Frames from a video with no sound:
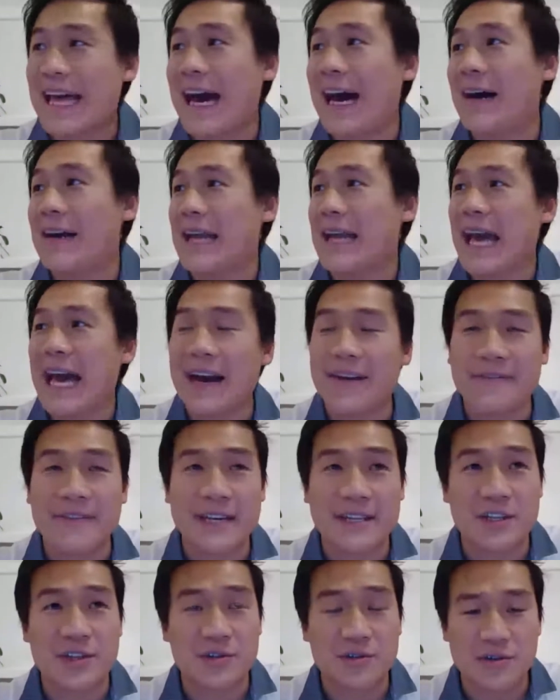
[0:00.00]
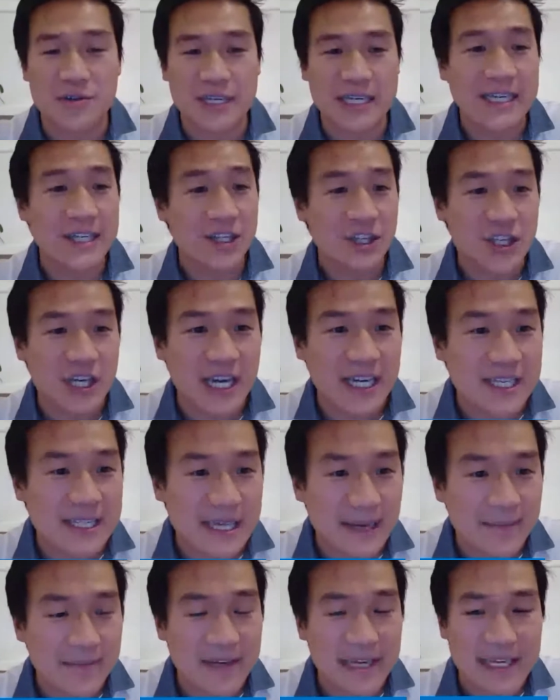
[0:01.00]
without having to
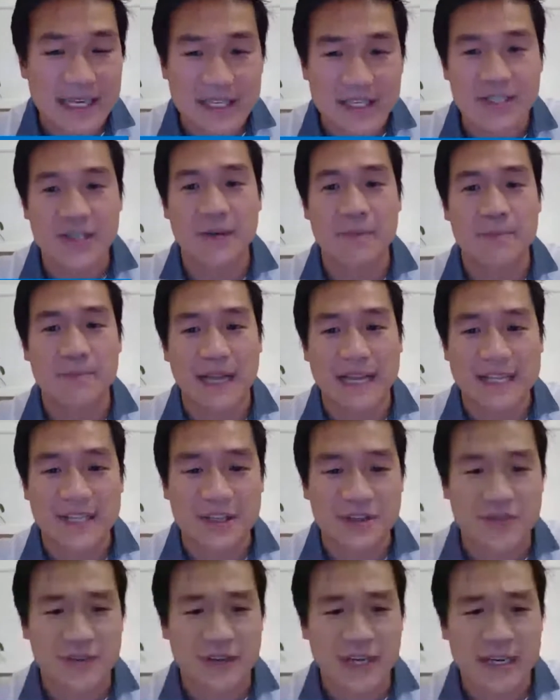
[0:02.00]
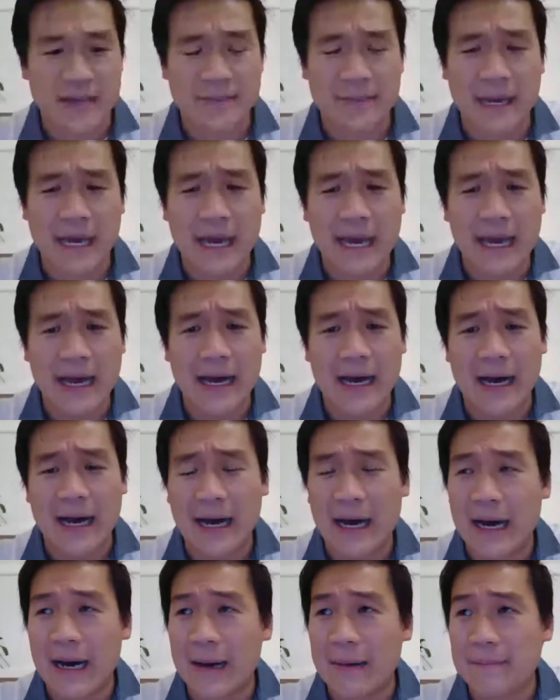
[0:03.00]
inject something into your bloodstream
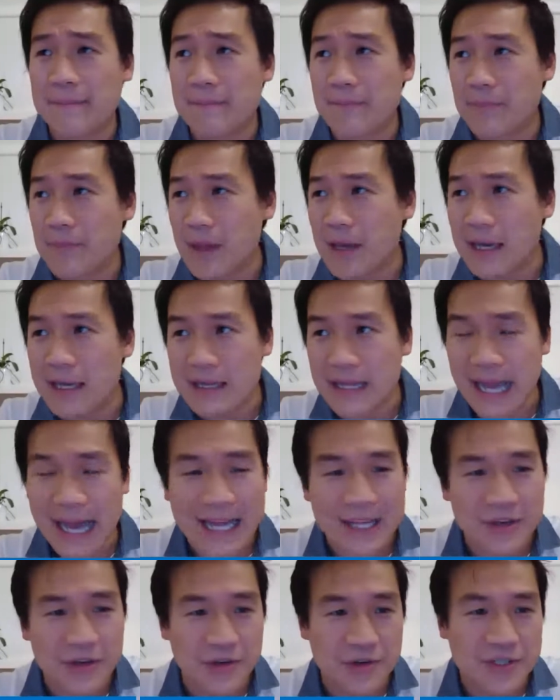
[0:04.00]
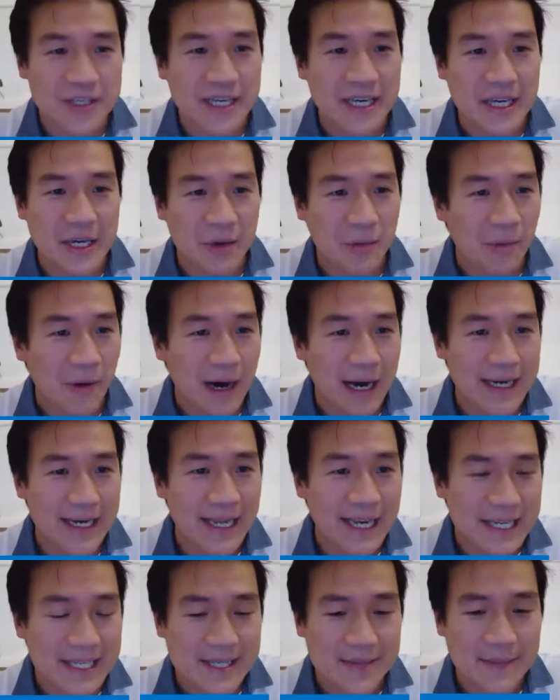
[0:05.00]
and using
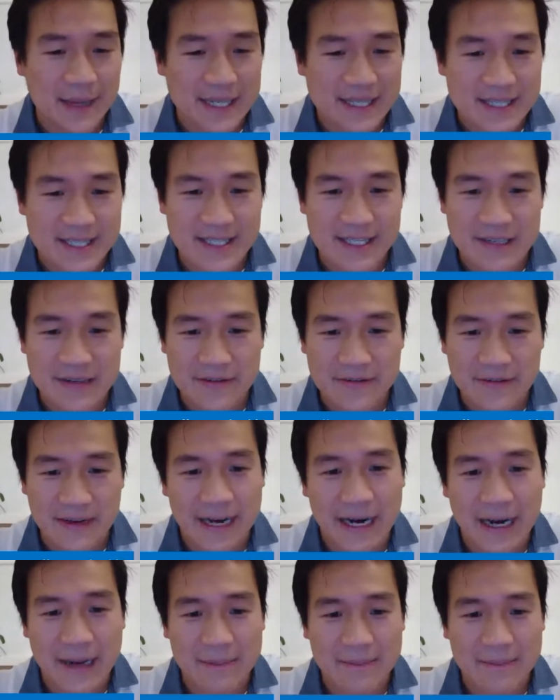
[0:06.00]
quite expensive,